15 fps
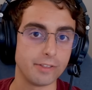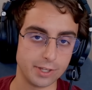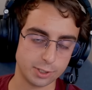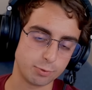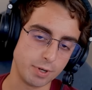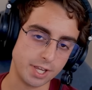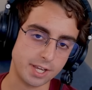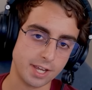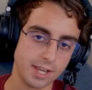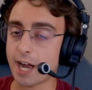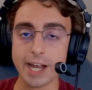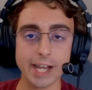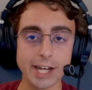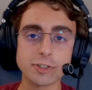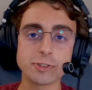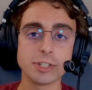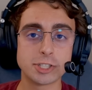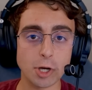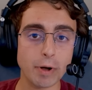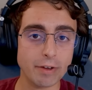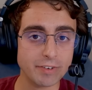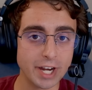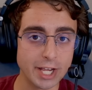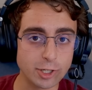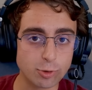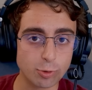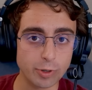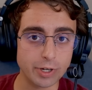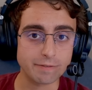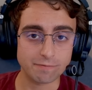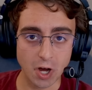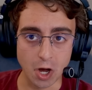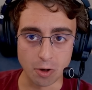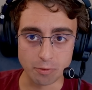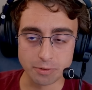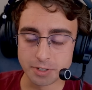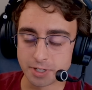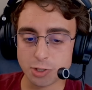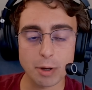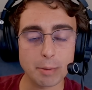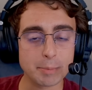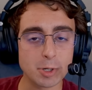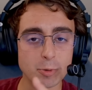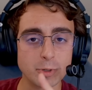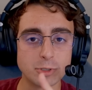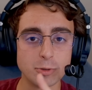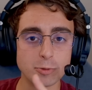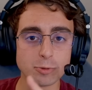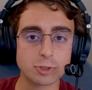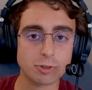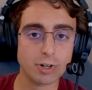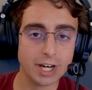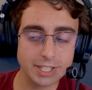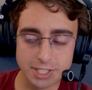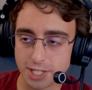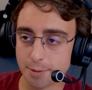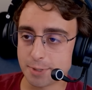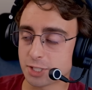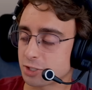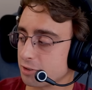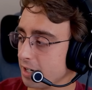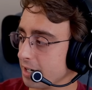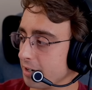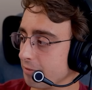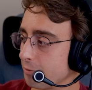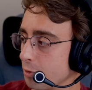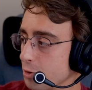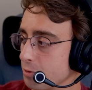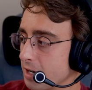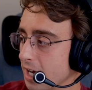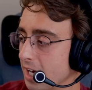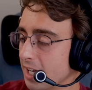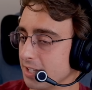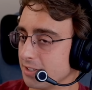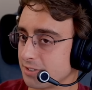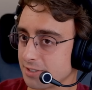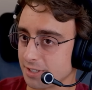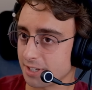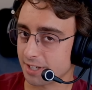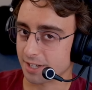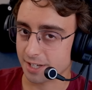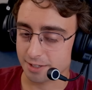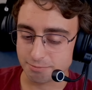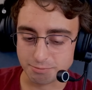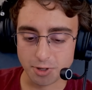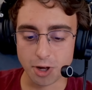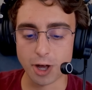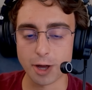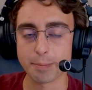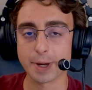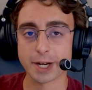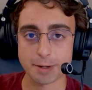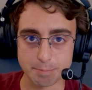this week. I actually don't have an Android phone, so I'm going to try to demonstrate it for you guys uh, on my